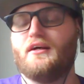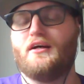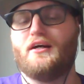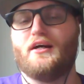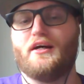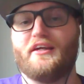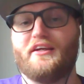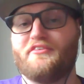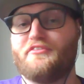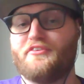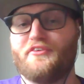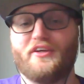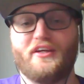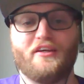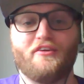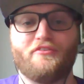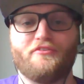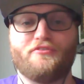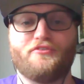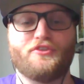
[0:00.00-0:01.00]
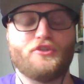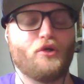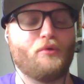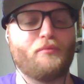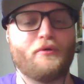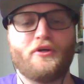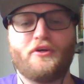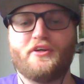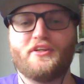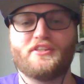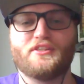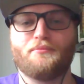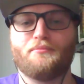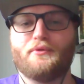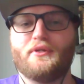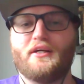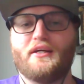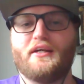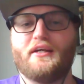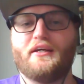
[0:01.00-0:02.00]
if Joe Burrow doesn't
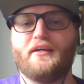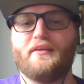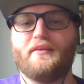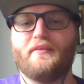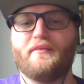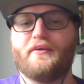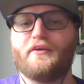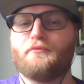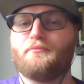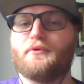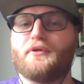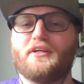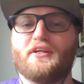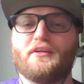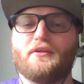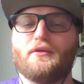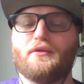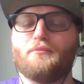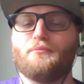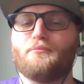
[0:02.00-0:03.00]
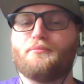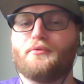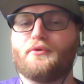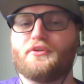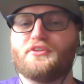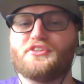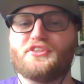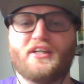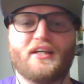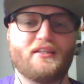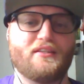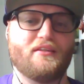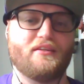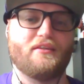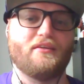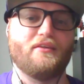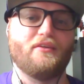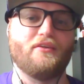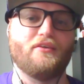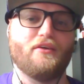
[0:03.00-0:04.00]
play, their projected
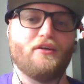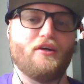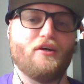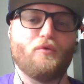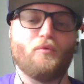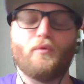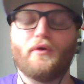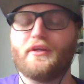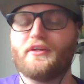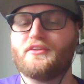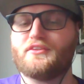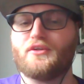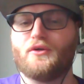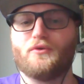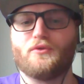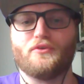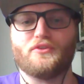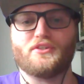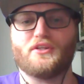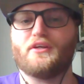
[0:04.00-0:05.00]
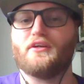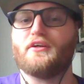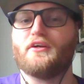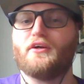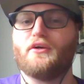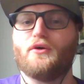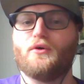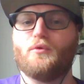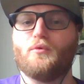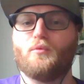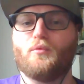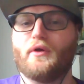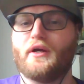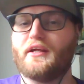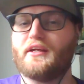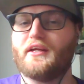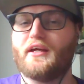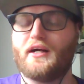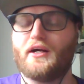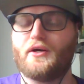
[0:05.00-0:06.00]
win totals are going to go way
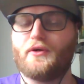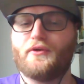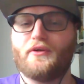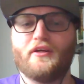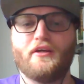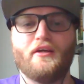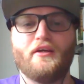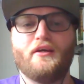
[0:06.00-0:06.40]
down,